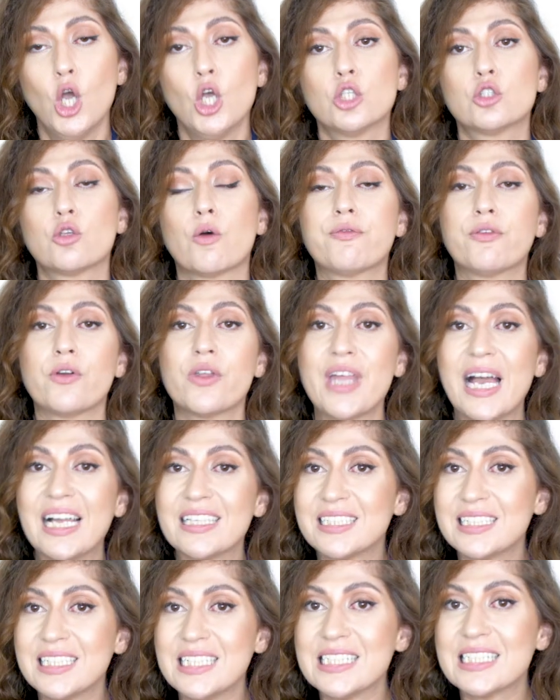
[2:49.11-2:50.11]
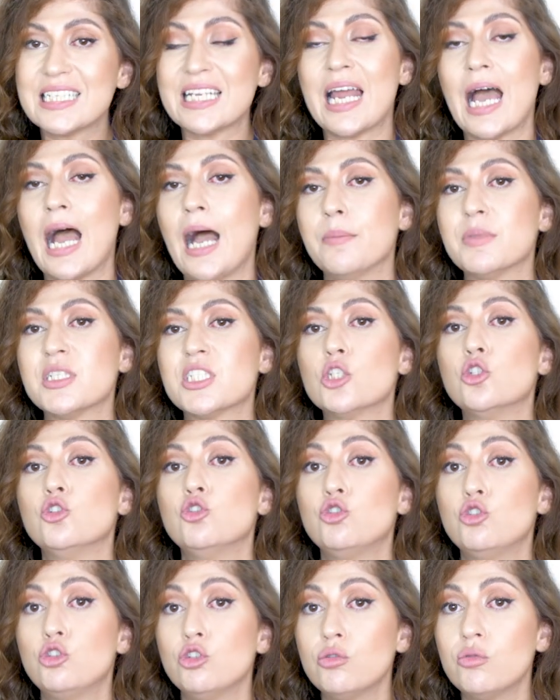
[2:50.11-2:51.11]
So for that reason,
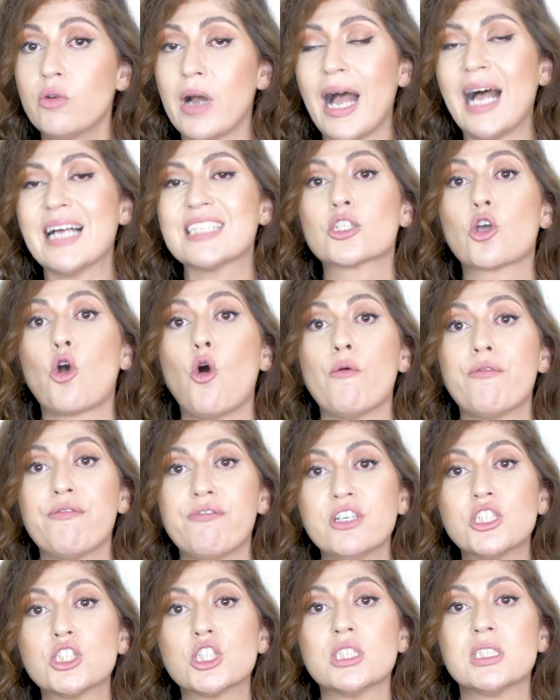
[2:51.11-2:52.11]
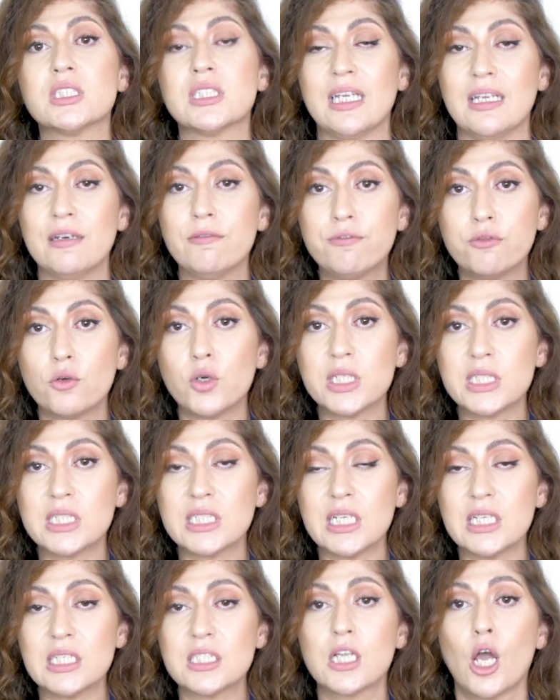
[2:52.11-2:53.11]
Amazon do ask official
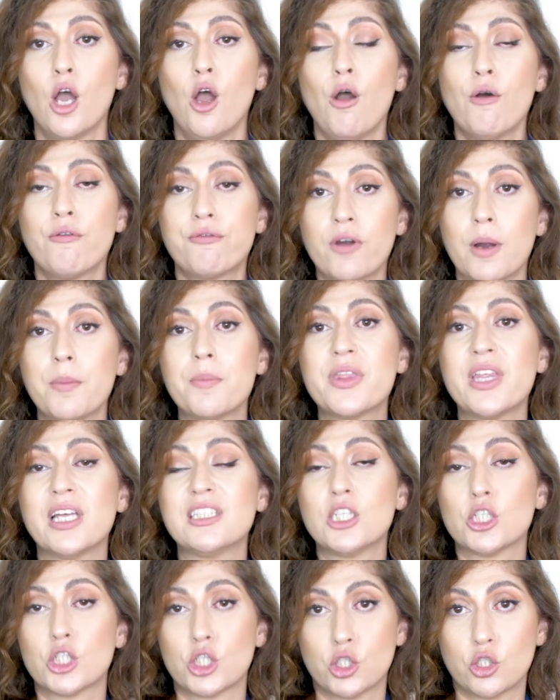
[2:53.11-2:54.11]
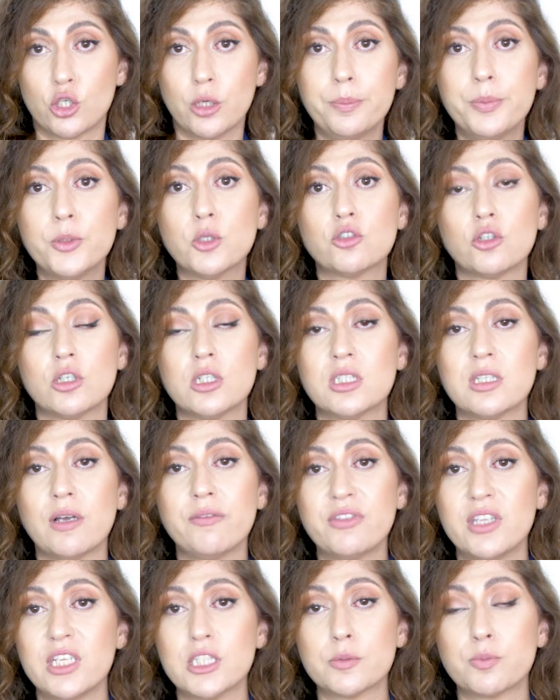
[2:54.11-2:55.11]
invoices from the distributors
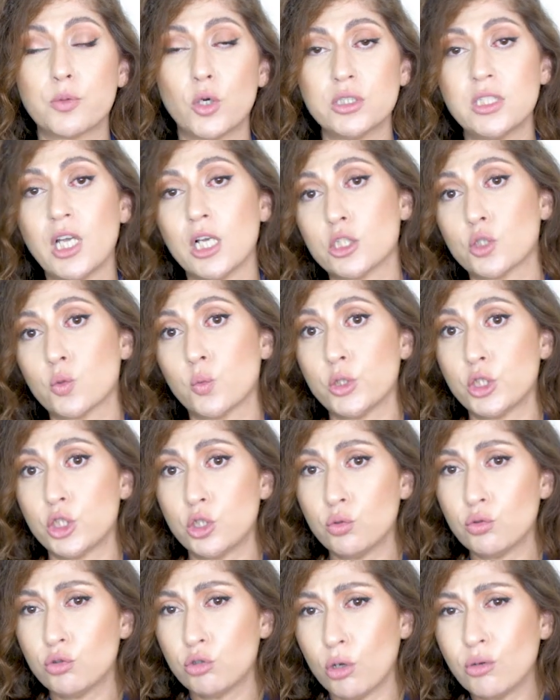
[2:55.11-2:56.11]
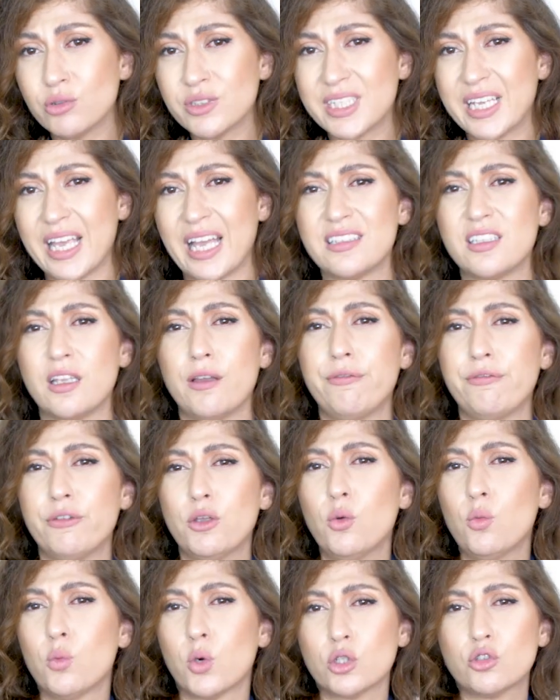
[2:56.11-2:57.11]
of these products, which you don't get if
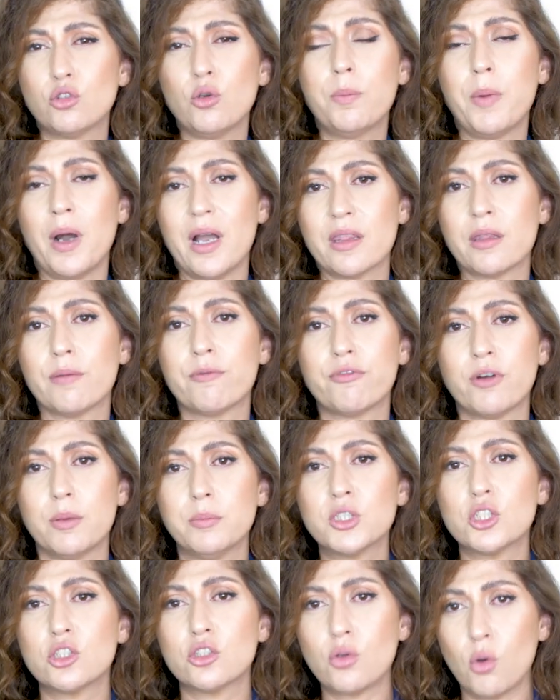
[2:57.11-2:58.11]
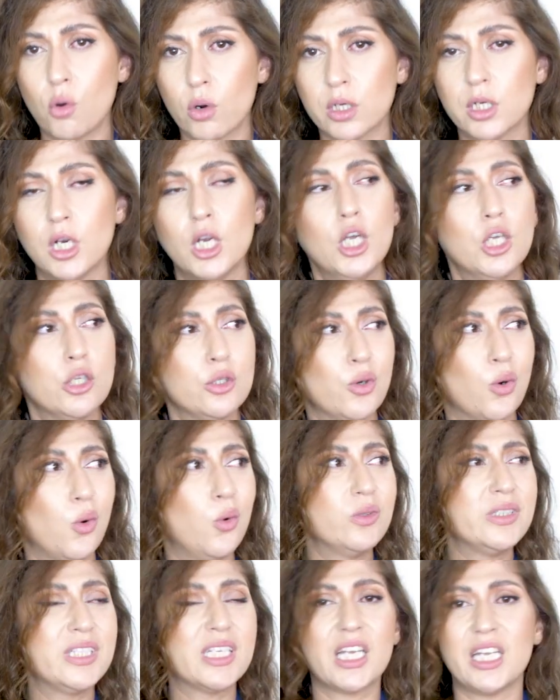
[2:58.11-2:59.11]
you were to buy them from a store. You're
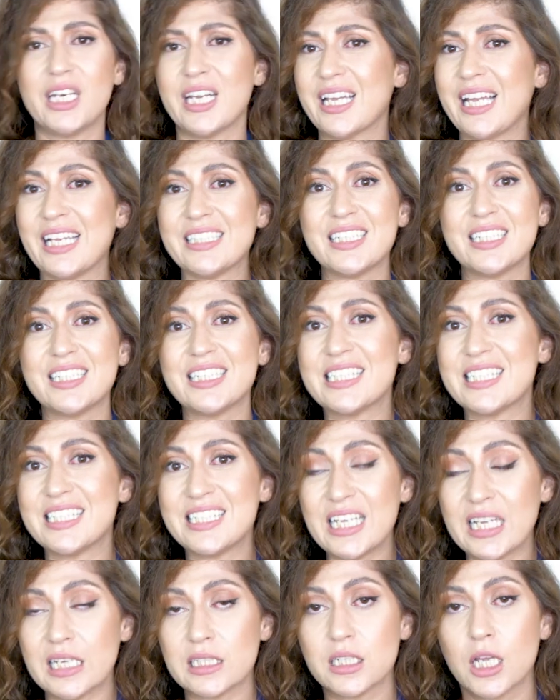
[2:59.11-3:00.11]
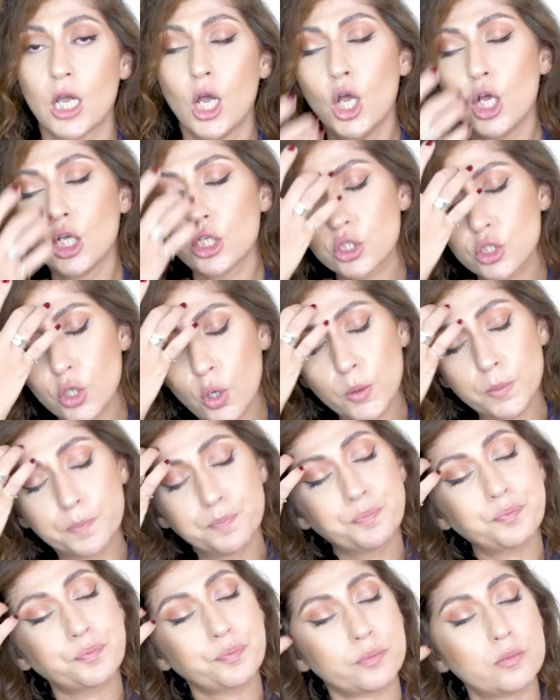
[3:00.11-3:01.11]
only going to get a receipt.
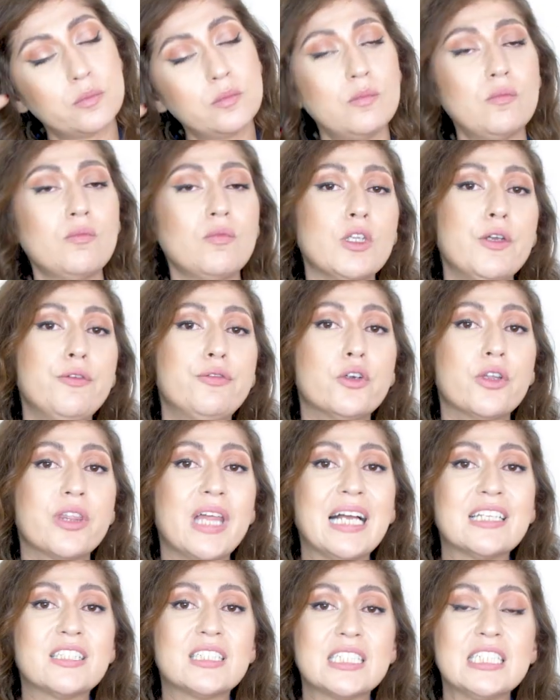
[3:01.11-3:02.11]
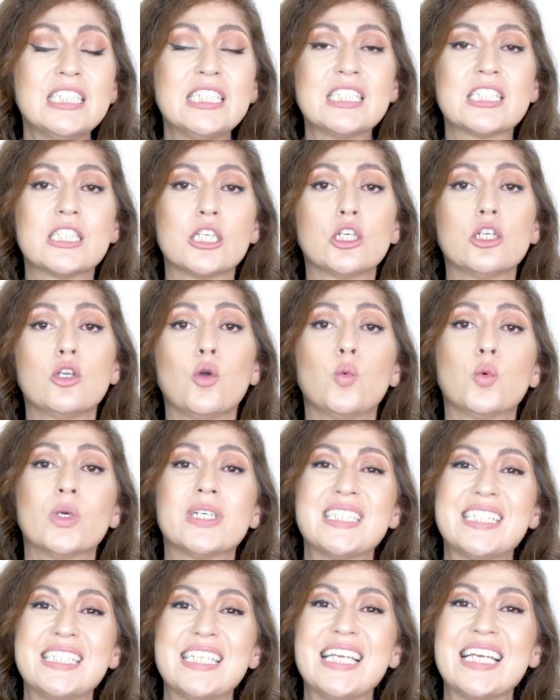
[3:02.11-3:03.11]
So for that reason,
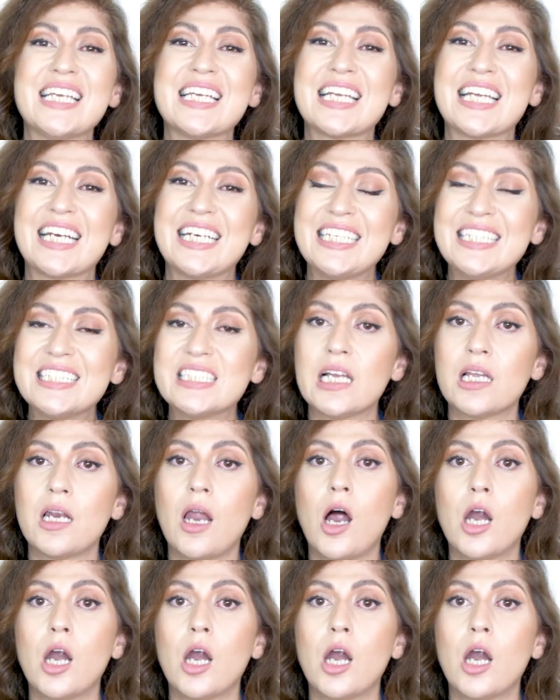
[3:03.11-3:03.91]
we're seeing retail